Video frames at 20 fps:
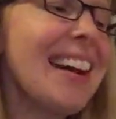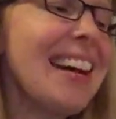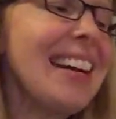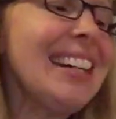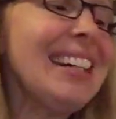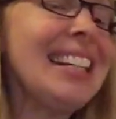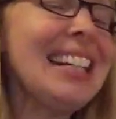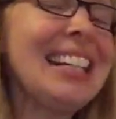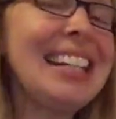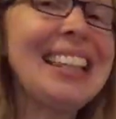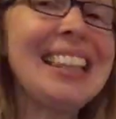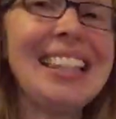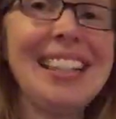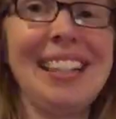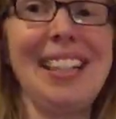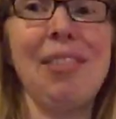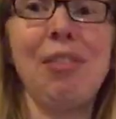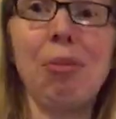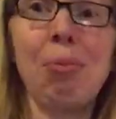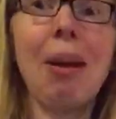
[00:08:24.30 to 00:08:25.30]
I think
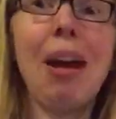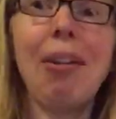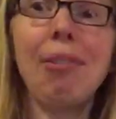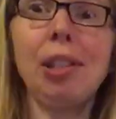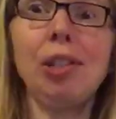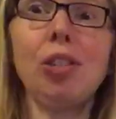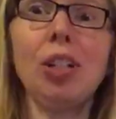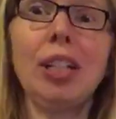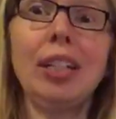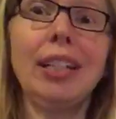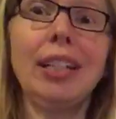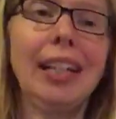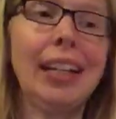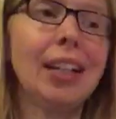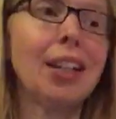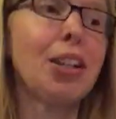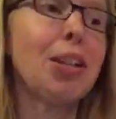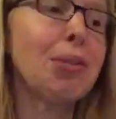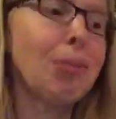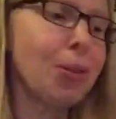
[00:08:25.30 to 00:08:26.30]
they were probably trying to
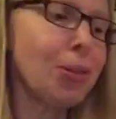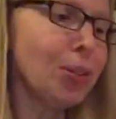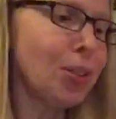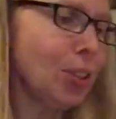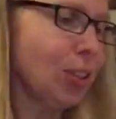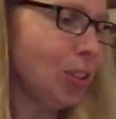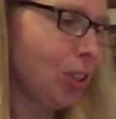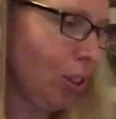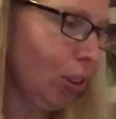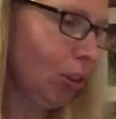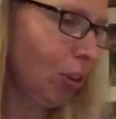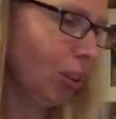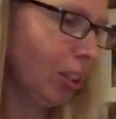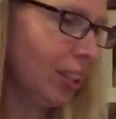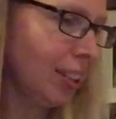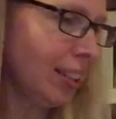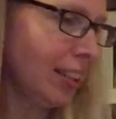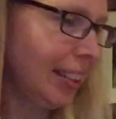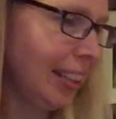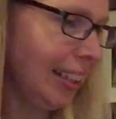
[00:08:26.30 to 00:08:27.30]
get closer too,
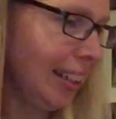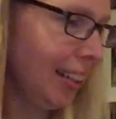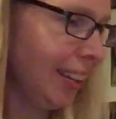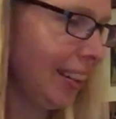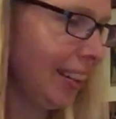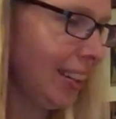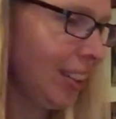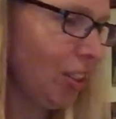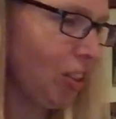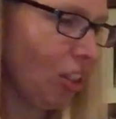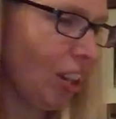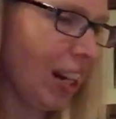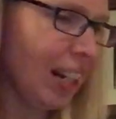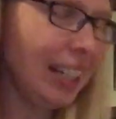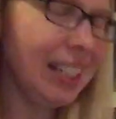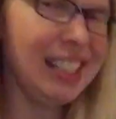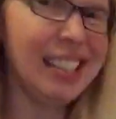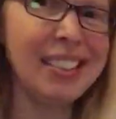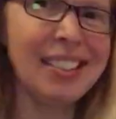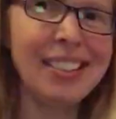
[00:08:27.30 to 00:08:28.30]
because this
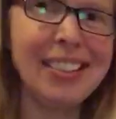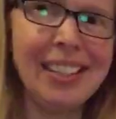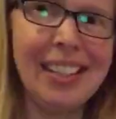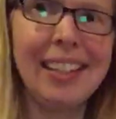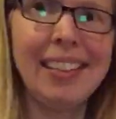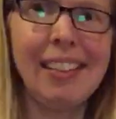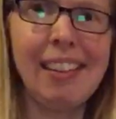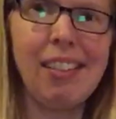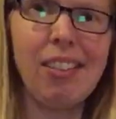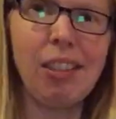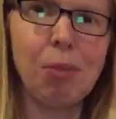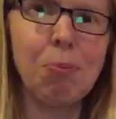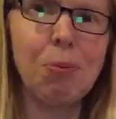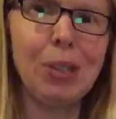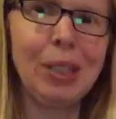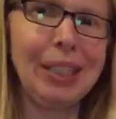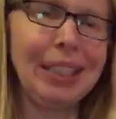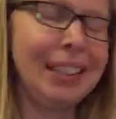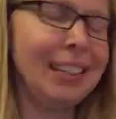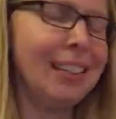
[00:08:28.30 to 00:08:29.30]
dragon and snake, they look
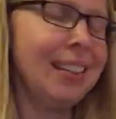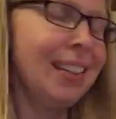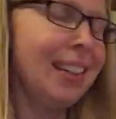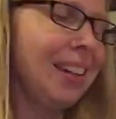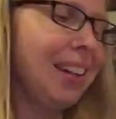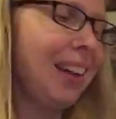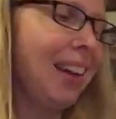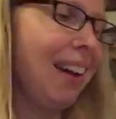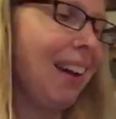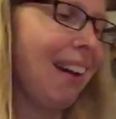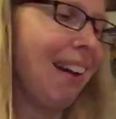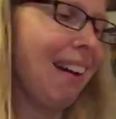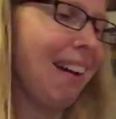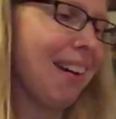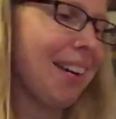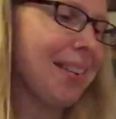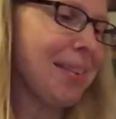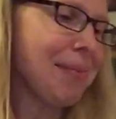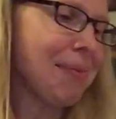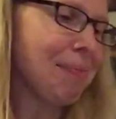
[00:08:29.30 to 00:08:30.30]
pretty, uh,
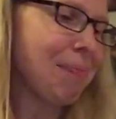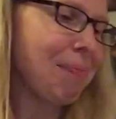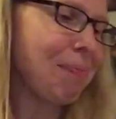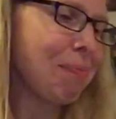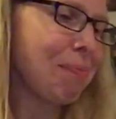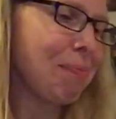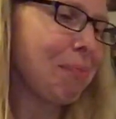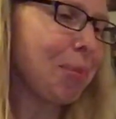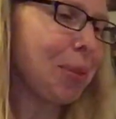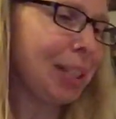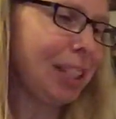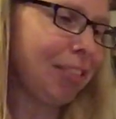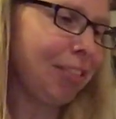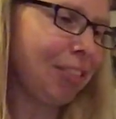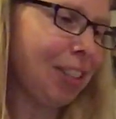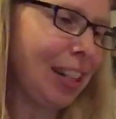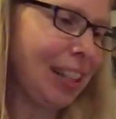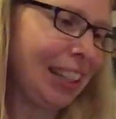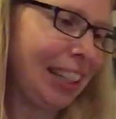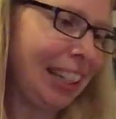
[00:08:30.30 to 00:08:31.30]
pretty
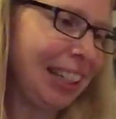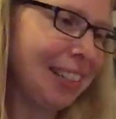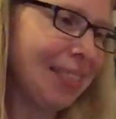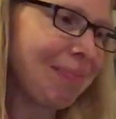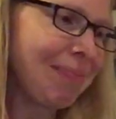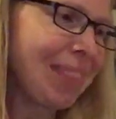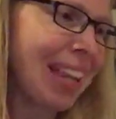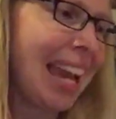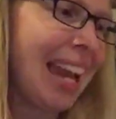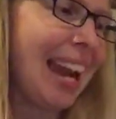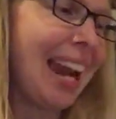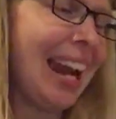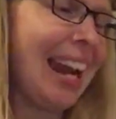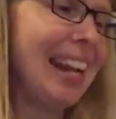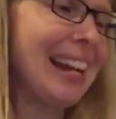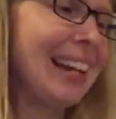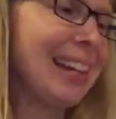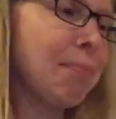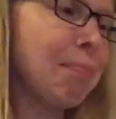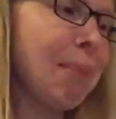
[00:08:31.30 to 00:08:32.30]
friendly.
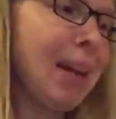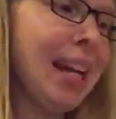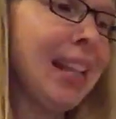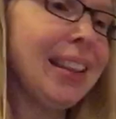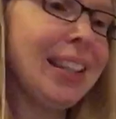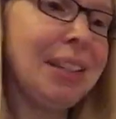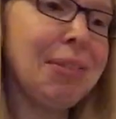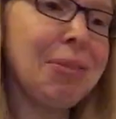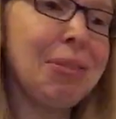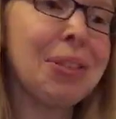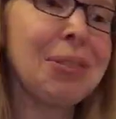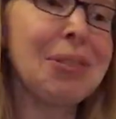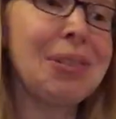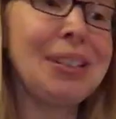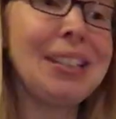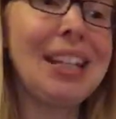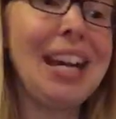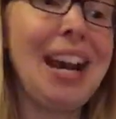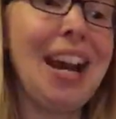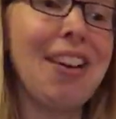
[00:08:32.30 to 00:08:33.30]
And I bet they were
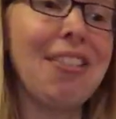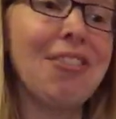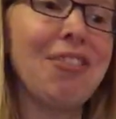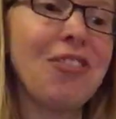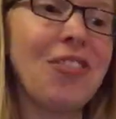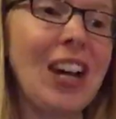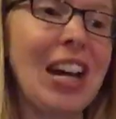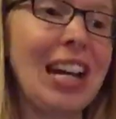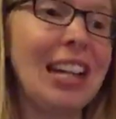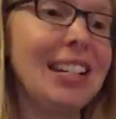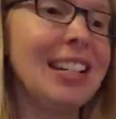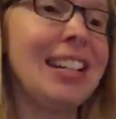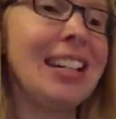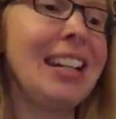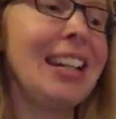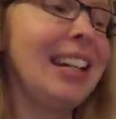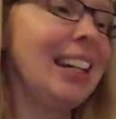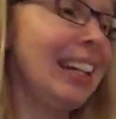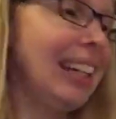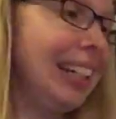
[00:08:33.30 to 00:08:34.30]
going to have fun
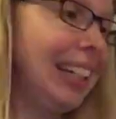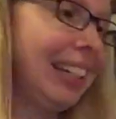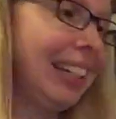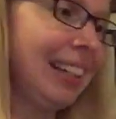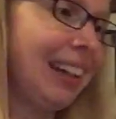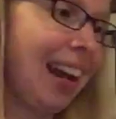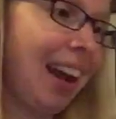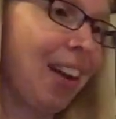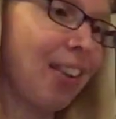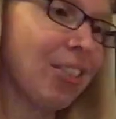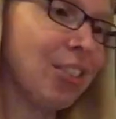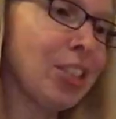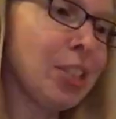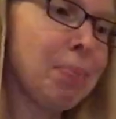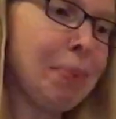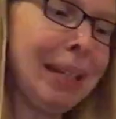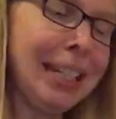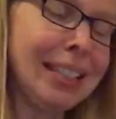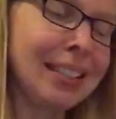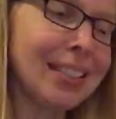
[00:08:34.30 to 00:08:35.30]
in outer
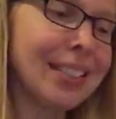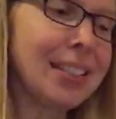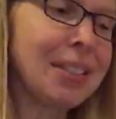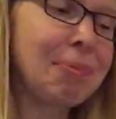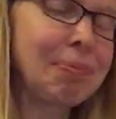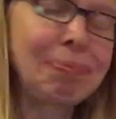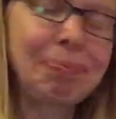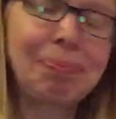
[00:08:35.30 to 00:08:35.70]
space.